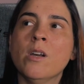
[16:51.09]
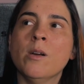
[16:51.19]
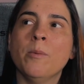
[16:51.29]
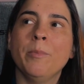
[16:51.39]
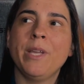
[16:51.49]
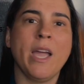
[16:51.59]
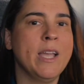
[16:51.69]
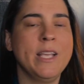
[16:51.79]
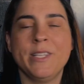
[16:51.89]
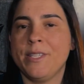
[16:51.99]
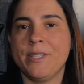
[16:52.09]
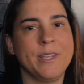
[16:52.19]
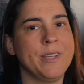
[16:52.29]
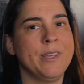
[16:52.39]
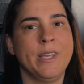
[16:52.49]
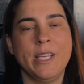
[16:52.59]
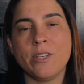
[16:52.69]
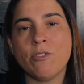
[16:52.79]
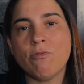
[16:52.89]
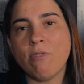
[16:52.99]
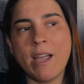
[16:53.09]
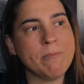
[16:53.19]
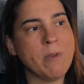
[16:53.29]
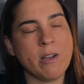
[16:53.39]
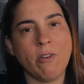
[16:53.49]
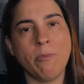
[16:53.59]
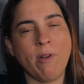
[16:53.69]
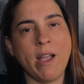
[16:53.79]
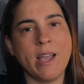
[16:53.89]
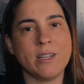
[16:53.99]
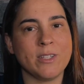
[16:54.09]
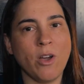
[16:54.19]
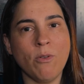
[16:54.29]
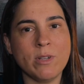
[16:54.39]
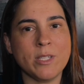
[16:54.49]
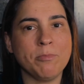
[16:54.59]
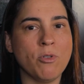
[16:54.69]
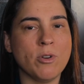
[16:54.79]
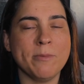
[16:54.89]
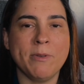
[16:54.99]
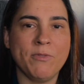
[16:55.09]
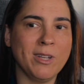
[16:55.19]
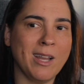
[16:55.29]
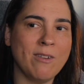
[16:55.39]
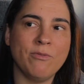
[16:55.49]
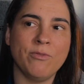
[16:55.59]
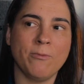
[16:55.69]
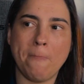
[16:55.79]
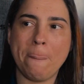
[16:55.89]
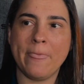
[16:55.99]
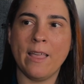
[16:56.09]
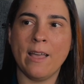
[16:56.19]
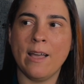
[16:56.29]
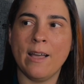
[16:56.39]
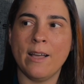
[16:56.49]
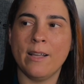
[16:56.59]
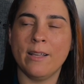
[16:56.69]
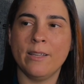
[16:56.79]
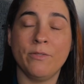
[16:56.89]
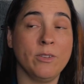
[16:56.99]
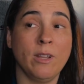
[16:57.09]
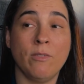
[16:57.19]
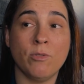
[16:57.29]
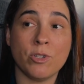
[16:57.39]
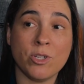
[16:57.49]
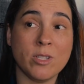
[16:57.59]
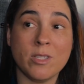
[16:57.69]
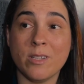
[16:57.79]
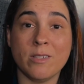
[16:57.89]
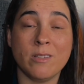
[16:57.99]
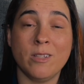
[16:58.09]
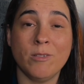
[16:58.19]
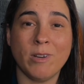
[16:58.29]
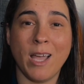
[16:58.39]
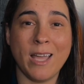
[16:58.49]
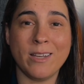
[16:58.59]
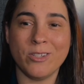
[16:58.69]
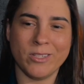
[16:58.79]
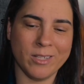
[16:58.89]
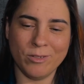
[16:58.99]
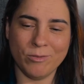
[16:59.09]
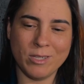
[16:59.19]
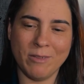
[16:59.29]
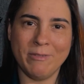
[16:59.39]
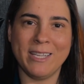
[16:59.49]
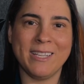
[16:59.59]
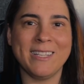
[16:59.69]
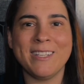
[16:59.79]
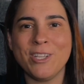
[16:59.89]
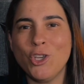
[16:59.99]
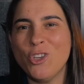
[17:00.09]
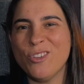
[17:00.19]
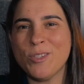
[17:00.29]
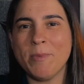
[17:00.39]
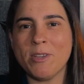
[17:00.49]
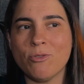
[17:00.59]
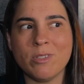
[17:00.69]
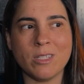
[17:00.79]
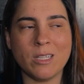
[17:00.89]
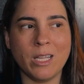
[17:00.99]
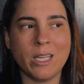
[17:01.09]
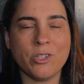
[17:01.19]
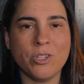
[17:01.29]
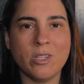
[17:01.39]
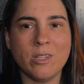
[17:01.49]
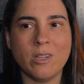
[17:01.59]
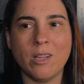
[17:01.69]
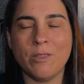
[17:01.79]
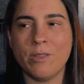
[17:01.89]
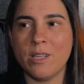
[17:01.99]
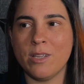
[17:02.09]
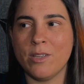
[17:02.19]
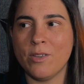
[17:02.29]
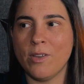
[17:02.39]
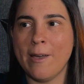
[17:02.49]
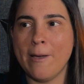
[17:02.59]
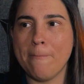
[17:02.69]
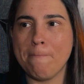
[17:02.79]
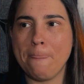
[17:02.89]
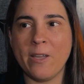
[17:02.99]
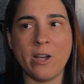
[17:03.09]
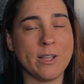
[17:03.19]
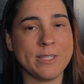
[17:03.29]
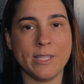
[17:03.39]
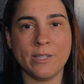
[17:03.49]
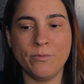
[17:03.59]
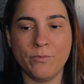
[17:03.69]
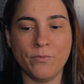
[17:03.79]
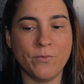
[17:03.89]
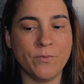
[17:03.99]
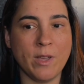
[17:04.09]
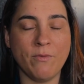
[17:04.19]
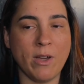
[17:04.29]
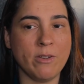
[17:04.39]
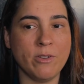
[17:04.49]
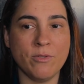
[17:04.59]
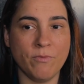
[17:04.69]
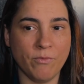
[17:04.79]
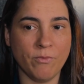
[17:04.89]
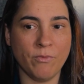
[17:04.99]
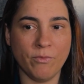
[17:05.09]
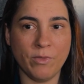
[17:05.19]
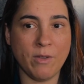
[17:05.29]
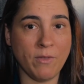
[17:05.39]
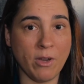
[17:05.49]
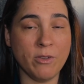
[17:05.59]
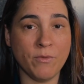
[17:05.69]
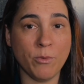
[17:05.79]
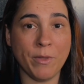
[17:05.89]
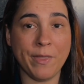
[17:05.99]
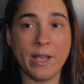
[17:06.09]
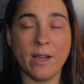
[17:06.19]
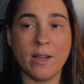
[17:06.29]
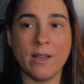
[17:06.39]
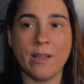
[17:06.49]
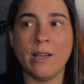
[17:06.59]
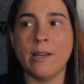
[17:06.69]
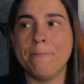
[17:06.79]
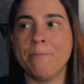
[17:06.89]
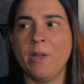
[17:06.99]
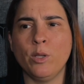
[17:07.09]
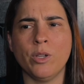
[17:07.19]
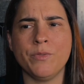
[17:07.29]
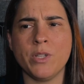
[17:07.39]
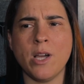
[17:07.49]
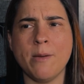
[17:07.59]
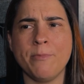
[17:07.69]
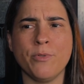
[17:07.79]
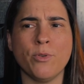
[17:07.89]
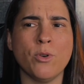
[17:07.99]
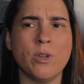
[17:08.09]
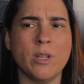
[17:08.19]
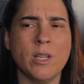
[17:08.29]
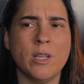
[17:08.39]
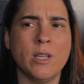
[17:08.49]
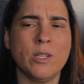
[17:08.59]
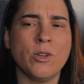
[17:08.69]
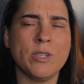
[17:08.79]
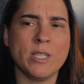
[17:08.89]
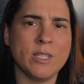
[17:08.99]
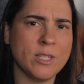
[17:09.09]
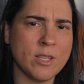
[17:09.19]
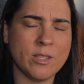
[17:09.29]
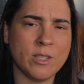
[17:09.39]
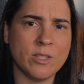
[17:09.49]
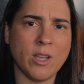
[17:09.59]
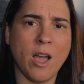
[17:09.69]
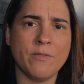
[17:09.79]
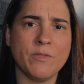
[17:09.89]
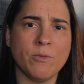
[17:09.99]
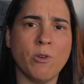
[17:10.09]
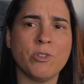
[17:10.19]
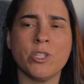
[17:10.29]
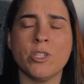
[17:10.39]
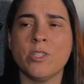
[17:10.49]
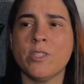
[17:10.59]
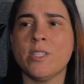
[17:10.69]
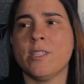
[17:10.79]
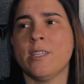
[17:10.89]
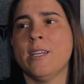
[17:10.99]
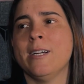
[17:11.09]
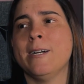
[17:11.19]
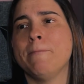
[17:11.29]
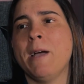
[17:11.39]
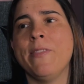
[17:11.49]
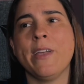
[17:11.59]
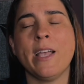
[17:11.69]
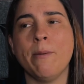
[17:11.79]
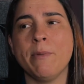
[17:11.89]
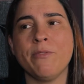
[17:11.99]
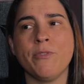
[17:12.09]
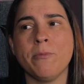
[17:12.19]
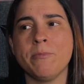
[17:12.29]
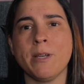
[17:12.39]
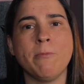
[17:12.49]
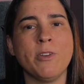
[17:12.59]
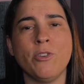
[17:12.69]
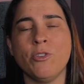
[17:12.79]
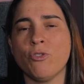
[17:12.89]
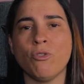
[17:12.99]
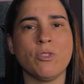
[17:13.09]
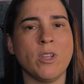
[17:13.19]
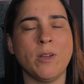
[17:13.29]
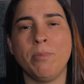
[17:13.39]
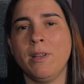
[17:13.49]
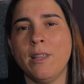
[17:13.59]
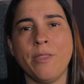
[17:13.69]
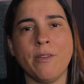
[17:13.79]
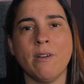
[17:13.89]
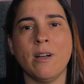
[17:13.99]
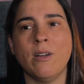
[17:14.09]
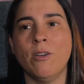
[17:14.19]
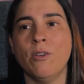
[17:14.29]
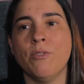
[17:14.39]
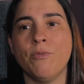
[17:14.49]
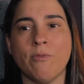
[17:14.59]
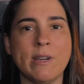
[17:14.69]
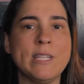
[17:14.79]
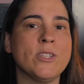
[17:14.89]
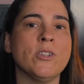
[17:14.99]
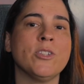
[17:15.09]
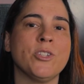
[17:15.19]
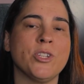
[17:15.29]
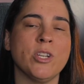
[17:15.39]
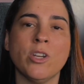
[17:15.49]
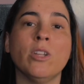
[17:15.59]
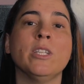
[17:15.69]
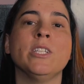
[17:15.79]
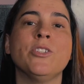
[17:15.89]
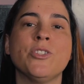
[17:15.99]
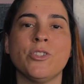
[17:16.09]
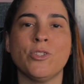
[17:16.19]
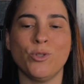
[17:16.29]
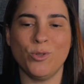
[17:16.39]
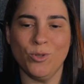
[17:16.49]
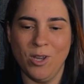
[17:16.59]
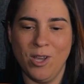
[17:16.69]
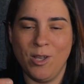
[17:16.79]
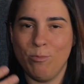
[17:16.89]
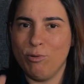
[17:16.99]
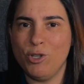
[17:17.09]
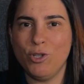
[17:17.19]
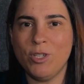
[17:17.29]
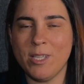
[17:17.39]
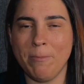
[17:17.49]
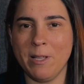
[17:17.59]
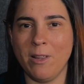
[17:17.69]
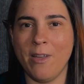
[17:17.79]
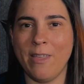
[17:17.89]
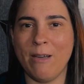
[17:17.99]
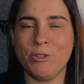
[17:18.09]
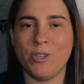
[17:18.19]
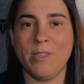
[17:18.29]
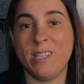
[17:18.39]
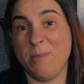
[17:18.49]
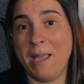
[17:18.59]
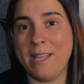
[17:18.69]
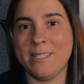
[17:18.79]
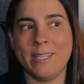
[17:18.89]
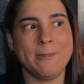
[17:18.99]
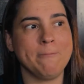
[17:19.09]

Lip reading: But yeah, he's a great micro brand. Go and support him if you love watches and you want to add just a little something cute and special collection. I think, like I said, their value for what they are. A lot of time, thought goes into the design of the watches, and they're coming from someone who draws on a plethora of research and knowledge to produce something like that, which I think is amazing.